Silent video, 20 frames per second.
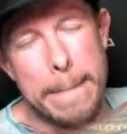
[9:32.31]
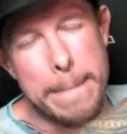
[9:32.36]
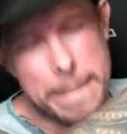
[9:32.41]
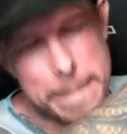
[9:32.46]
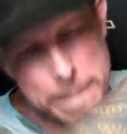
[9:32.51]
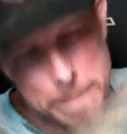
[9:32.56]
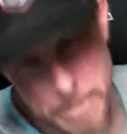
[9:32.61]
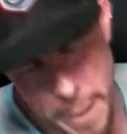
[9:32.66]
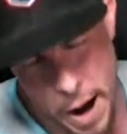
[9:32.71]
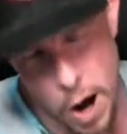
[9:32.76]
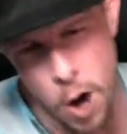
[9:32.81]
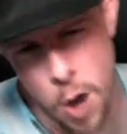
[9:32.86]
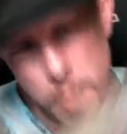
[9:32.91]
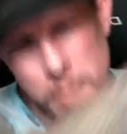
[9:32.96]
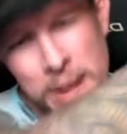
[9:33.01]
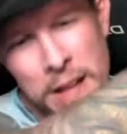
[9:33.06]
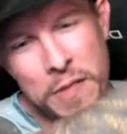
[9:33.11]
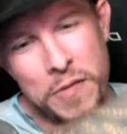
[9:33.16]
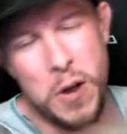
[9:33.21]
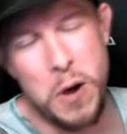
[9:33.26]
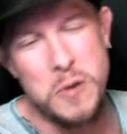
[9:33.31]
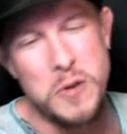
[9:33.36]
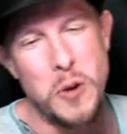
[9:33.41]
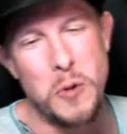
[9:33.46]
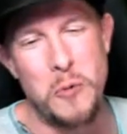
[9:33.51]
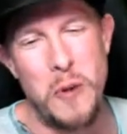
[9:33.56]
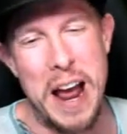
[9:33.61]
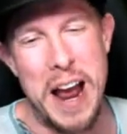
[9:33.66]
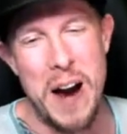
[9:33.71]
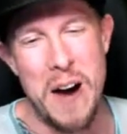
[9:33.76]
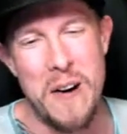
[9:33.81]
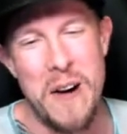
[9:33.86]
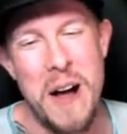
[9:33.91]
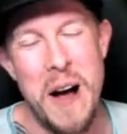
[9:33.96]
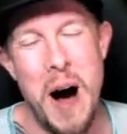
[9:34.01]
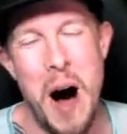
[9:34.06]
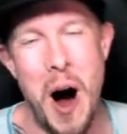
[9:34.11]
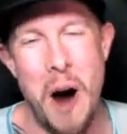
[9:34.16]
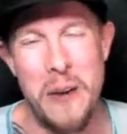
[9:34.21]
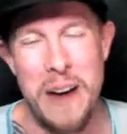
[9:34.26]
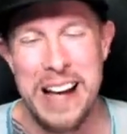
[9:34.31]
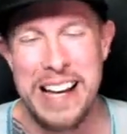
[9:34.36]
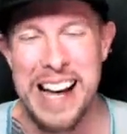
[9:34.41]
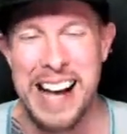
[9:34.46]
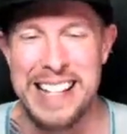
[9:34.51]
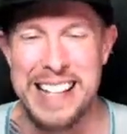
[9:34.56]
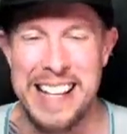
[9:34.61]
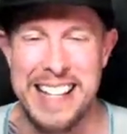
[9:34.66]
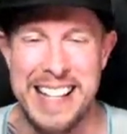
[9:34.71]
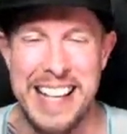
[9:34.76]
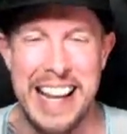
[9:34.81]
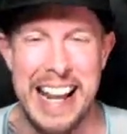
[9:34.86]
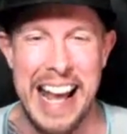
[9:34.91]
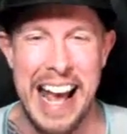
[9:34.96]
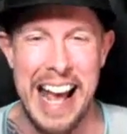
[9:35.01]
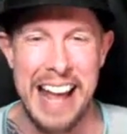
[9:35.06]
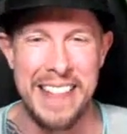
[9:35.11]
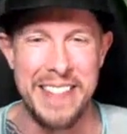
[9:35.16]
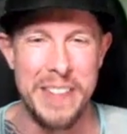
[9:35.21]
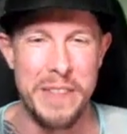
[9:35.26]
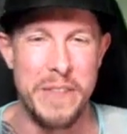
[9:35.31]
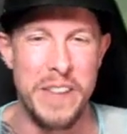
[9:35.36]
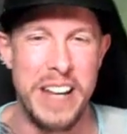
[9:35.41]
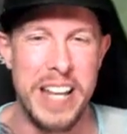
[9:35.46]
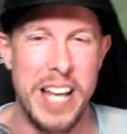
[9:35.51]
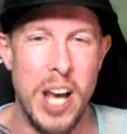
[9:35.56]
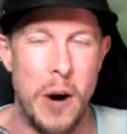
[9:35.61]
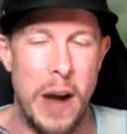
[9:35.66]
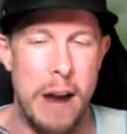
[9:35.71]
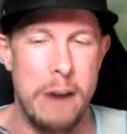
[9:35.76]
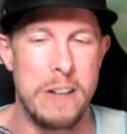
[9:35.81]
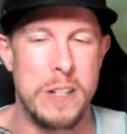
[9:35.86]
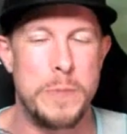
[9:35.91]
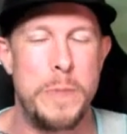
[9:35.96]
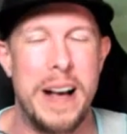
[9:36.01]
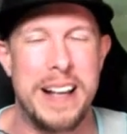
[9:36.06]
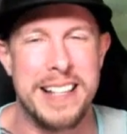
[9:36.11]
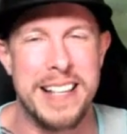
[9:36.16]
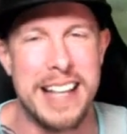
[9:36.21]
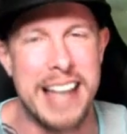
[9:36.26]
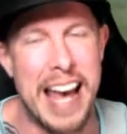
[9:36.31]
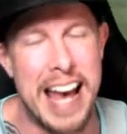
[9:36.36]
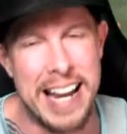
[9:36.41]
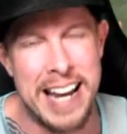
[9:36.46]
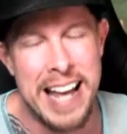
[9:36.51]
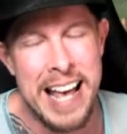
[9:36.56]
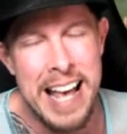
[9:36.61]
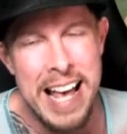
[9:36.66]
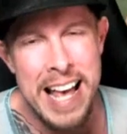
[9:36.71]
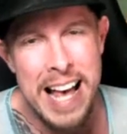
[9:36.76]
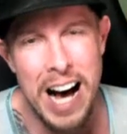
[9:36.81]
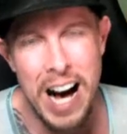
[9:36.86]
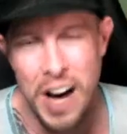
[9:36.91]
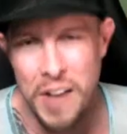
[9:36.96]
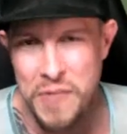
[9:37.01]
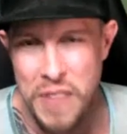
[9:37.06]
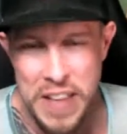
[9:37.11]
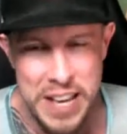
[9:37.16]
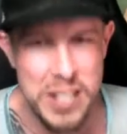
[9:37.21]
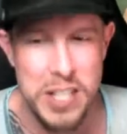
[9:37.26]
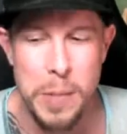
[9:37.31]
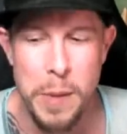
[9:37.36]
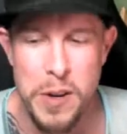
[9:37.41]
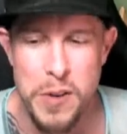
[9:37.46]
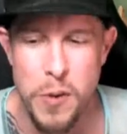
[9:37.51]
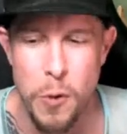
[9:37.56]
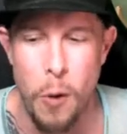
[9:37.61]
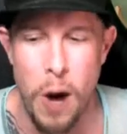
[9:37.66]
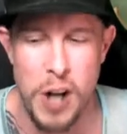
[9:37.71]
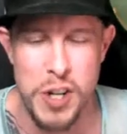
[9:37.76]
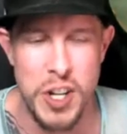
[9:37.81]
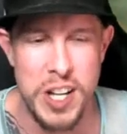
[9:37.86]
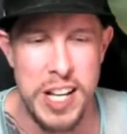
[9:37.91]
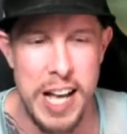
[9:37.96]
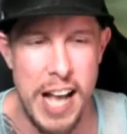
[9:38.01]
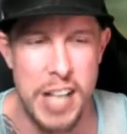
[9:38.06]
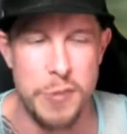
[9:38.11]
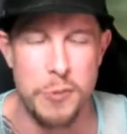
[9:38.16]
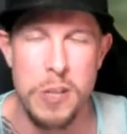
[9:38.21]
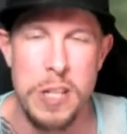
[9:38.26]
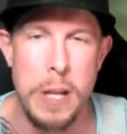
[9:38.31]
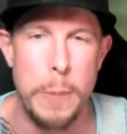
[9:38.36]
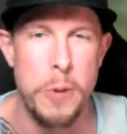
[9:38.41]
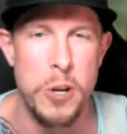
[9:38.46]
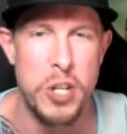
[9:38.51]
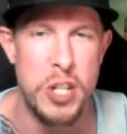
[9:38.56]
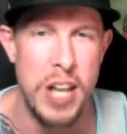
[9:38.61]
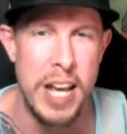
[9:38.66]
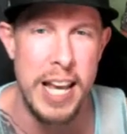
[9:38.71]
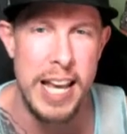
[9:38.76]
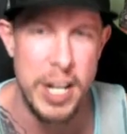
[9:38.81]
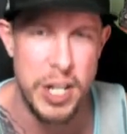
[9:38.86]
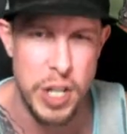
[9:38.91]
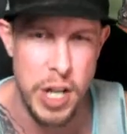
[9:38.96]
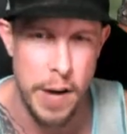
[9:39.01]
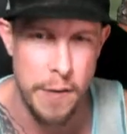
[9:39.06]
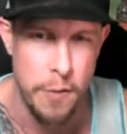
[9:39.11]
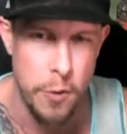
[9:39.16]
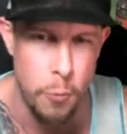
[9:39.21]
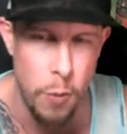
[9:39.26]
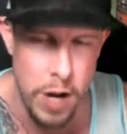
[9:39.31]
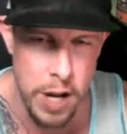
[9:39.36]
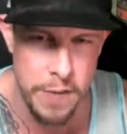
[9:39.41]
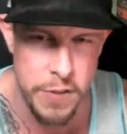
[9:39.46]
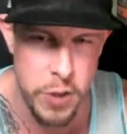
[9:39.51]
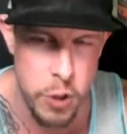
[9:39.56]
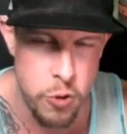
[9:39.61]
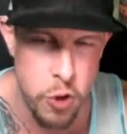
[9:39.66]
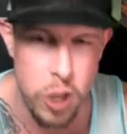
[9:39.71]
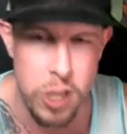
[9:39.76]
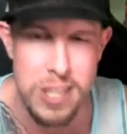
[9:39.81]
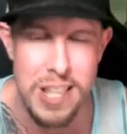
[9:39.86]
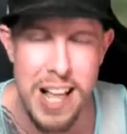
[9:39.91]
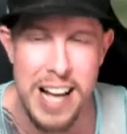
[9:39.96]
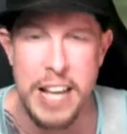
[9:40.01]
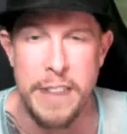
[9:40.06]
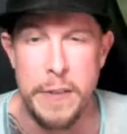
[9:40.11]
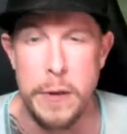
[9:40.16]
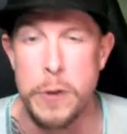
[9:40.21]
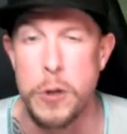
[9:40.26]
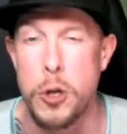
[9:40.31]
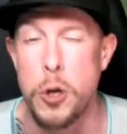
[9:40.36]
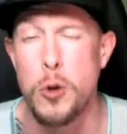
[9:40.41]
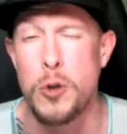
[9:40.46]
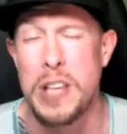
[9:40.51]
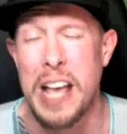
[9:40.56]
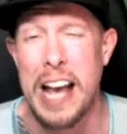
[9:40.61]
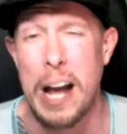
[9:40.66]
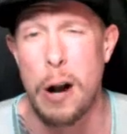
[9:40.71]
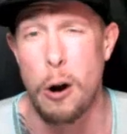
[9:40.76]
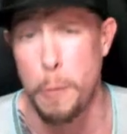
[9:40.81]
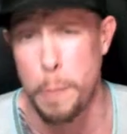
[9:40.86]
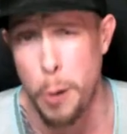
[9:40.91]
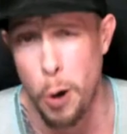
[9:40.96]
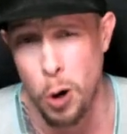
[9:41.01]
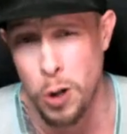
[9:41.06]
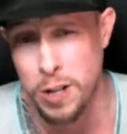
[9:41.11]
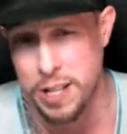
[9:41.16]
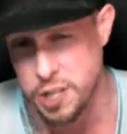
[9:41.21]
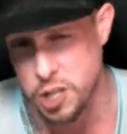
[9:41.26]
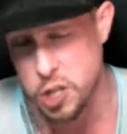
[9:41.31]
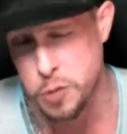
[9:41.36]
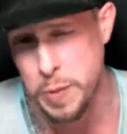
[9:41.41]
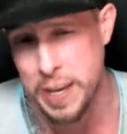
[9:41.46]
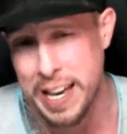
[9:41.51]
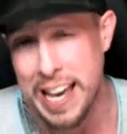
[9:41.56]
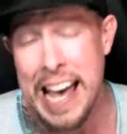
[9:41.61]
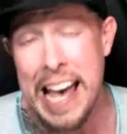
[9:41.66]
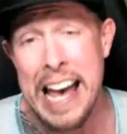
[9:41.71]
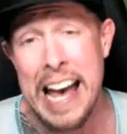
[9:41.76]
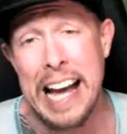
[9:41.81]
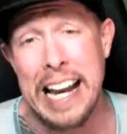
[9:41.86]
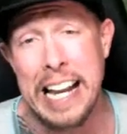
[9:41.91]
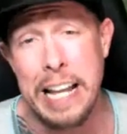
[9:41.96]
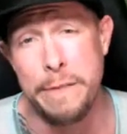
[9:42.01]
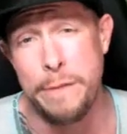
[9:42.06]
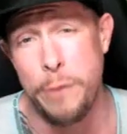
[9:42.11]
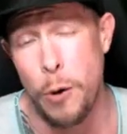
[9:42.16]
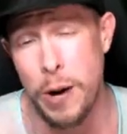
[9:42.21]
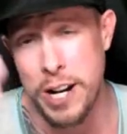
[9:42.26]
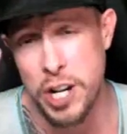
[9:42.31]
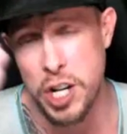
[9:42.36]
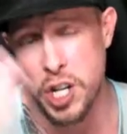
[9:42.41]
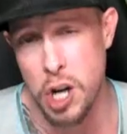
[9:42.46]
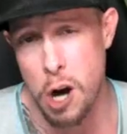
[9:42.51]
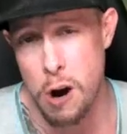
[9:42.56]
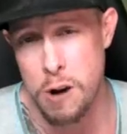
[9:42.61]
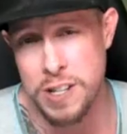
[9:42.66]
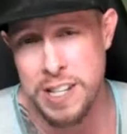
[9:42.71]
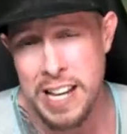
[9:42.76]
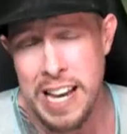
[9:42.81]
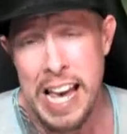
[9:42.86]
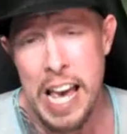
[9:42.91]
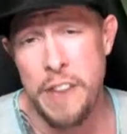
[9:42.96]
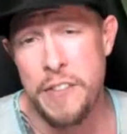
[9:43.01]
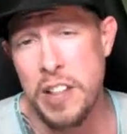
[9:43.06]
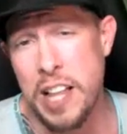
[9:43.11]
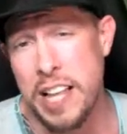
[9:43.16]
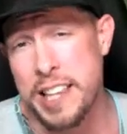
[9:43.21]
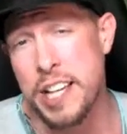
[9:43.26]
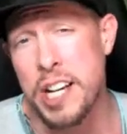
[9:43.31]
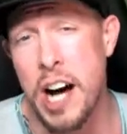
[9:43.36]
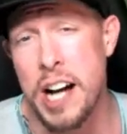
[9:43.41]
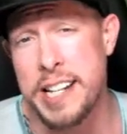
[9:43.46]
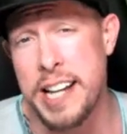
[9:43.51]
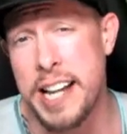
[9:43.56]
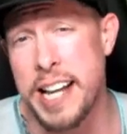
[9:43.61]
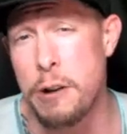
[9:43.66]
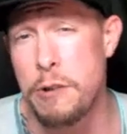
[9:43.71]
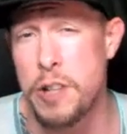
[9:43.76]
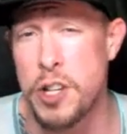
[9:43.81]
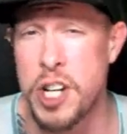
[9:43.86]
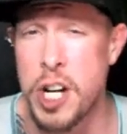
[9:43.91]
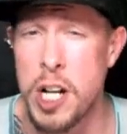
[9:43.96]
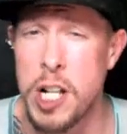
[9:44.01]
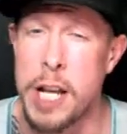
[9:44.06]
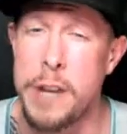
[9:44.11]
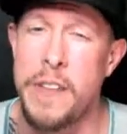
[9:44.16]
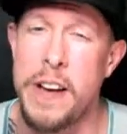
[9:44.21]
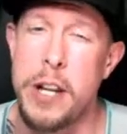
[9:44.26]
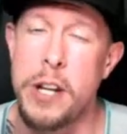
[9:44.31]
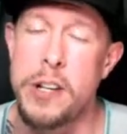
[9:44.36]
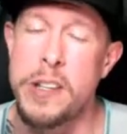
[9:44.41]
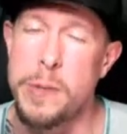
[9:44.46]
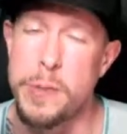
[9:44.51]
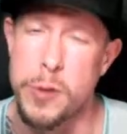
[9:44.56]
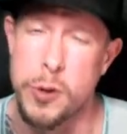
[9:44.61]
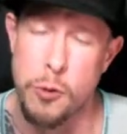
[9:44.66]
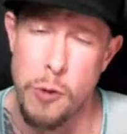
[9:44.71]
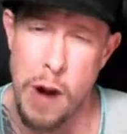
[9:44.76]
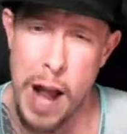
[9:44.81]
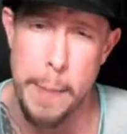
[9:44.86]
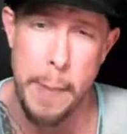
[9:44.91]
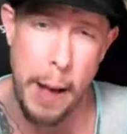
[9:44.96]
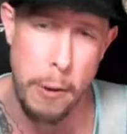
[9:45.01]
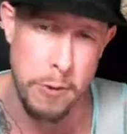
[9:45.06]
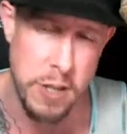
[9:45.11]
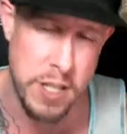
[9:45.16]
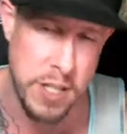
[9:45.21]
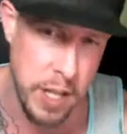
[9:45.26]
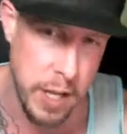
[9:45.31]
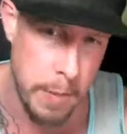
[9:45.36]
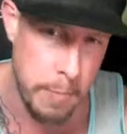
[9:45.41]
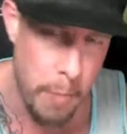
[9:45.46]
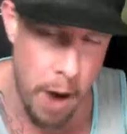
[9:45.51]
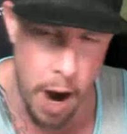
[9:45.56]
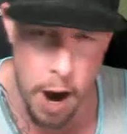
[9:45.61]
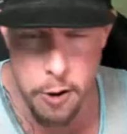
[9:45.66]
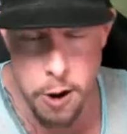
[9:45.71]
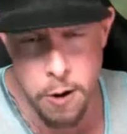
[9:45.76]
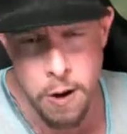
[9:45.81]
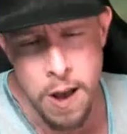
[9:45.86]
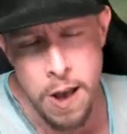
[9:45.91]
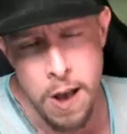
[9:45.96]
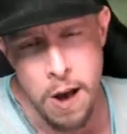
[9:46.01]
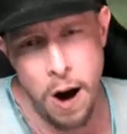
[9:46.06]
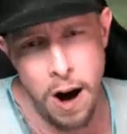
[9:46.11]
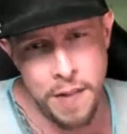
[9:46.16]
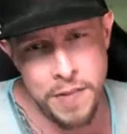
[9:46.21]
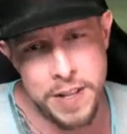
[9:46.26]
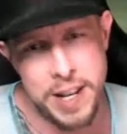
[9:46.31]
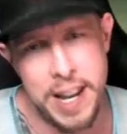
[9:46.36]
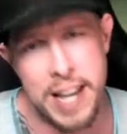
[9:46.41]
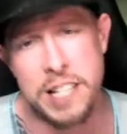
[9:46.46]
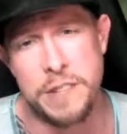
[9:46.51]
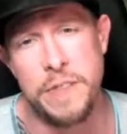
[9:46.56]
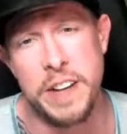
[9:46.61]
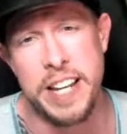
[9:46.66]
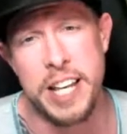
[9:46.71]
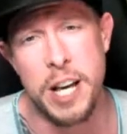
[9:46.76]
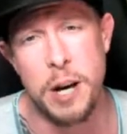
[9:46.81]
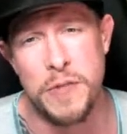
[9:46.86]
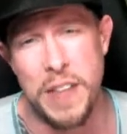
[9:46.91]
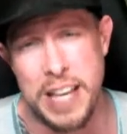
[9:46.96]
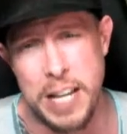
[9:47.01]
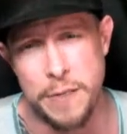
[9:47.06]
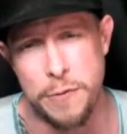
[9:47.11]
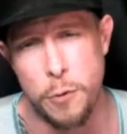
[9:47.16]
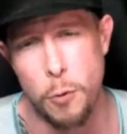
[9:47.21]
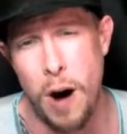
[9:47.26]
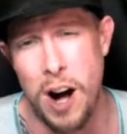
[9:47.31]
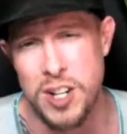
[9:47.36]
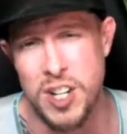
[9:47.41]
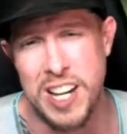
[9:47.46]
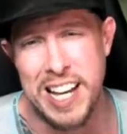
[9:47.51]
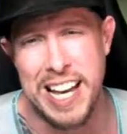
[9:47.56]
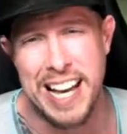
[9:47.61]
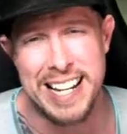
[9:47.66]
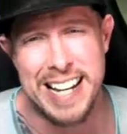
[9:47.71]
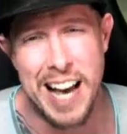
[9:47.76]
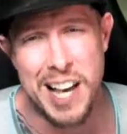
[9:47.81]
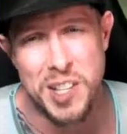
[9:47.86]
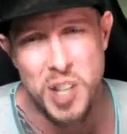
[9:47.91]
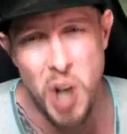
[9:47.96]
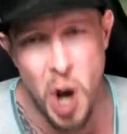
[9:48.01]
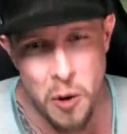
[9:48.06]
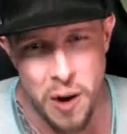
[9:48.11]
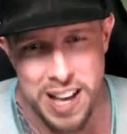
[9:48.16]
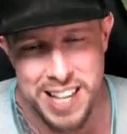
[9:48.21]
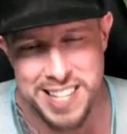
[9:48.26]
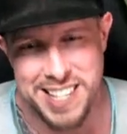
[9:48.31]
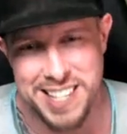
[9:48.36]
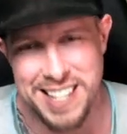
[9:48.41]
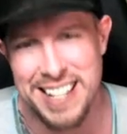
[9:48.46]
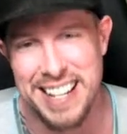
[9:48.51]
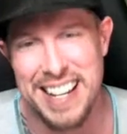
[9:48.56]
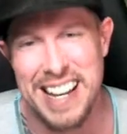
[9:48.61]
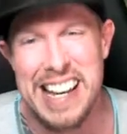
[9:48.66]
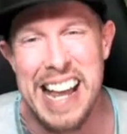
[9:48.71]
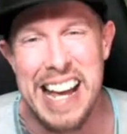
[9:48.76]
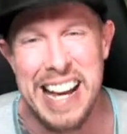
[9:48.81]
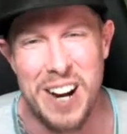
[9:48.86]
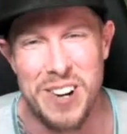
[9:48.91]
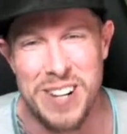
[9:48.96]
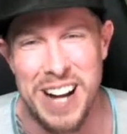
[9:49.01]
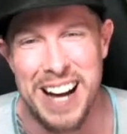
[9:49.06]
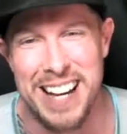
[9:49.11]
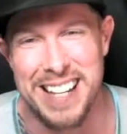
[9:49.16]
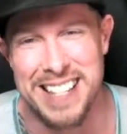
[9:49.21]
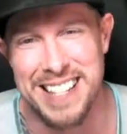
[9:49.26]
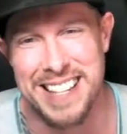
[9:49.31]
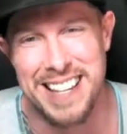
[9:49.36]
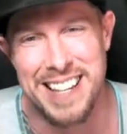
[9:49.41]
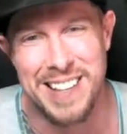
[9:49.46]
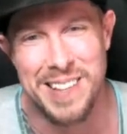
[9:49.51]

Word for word: Boom! There's a rare. All right, guys, that's going to end the video. Harris Specs again. Uh, thank you so much for watching, guys. Really appreciate each and every one of you. Good luck if you use uh, or pull, excuse me, any Void Shards. If you like the content here on the channel, I invite you to subscribe. I will see you tomorrow on the next video. Thank you for watching, and as always, take care, guys.